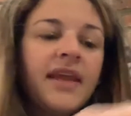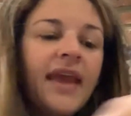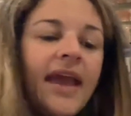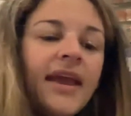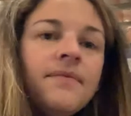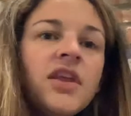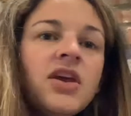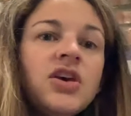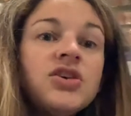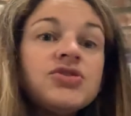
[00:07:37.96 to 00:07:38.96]
Okay,
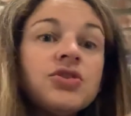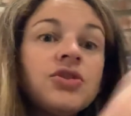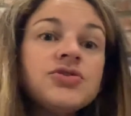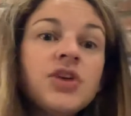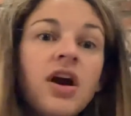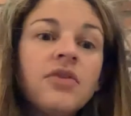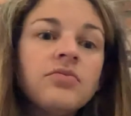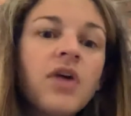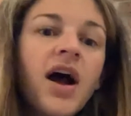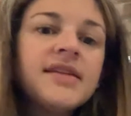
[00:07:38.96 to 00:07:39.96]
so those are our
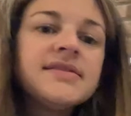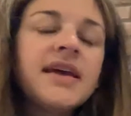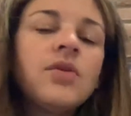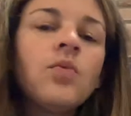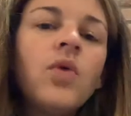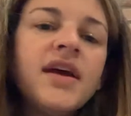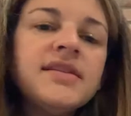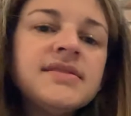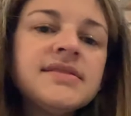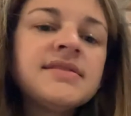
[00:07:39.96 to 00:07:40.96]
rods and
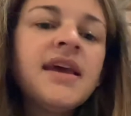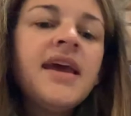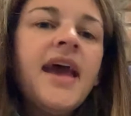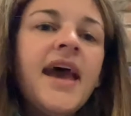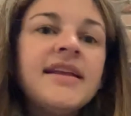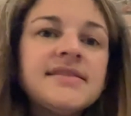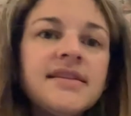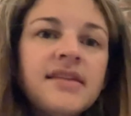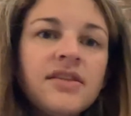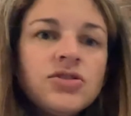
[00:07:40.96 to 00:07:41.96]
ones, and it's
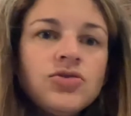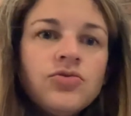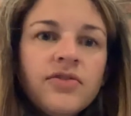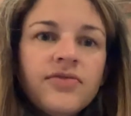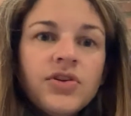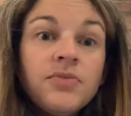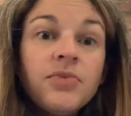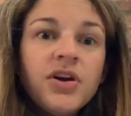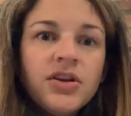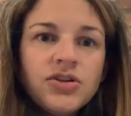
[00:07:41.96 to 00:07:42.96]
another tool for you to
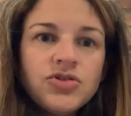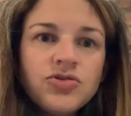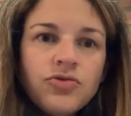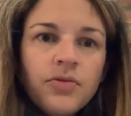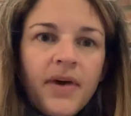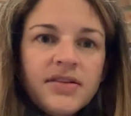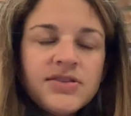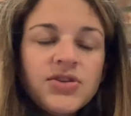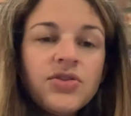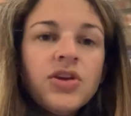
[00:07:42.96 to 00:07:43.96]
put in your tool belt
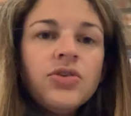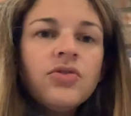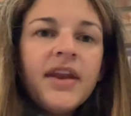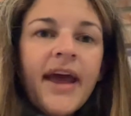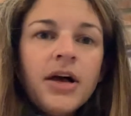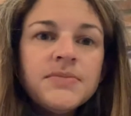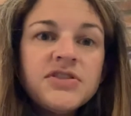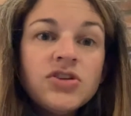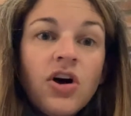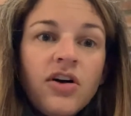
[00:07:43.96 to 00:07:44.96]
so that you can help
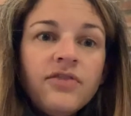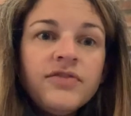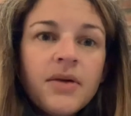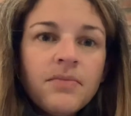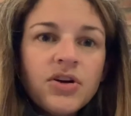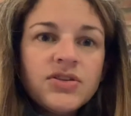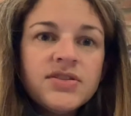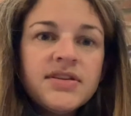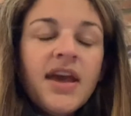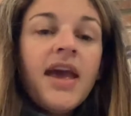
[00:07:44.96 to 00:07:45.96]
solve
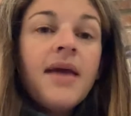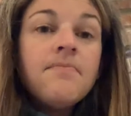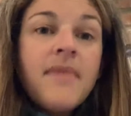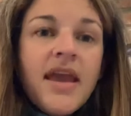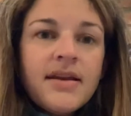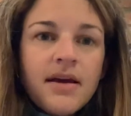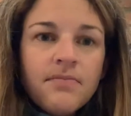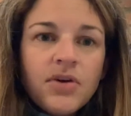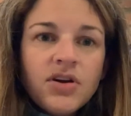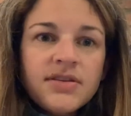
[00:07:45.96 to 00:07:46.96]
numbers, make
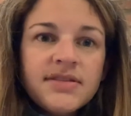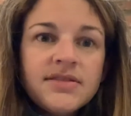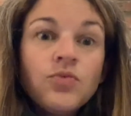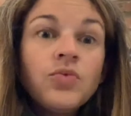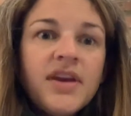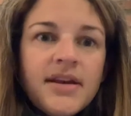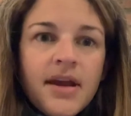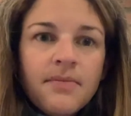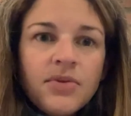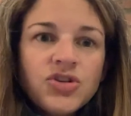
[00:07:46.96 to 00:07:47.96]
numbers, read
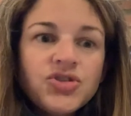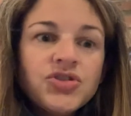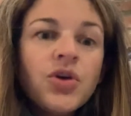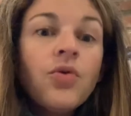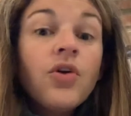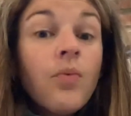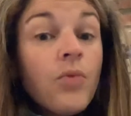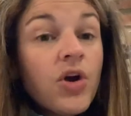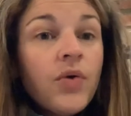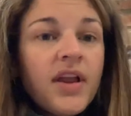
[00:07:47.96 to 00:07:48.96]
numbers
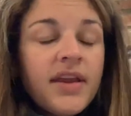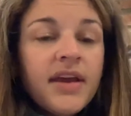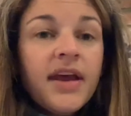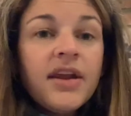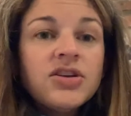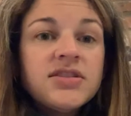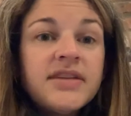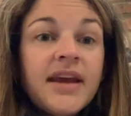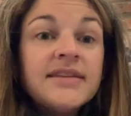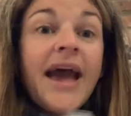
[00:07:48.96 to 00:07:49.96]
more quickly and
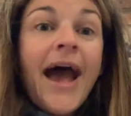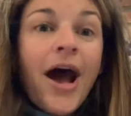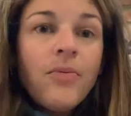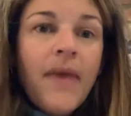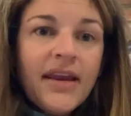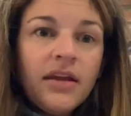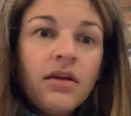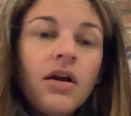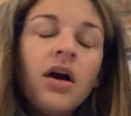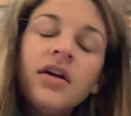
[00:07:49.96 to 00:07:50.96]
understand how many
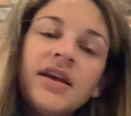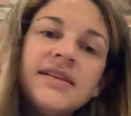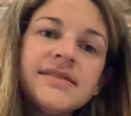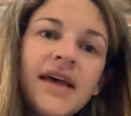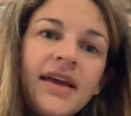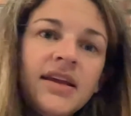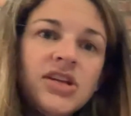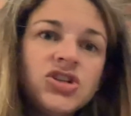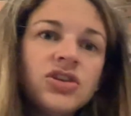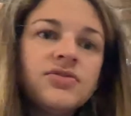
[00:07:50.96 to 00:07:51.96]
are inside
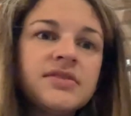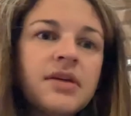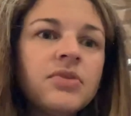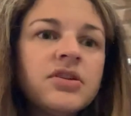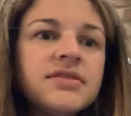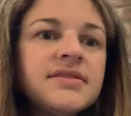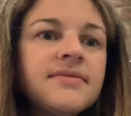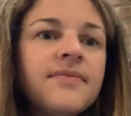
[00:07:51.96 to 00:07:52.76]
each of those numbers.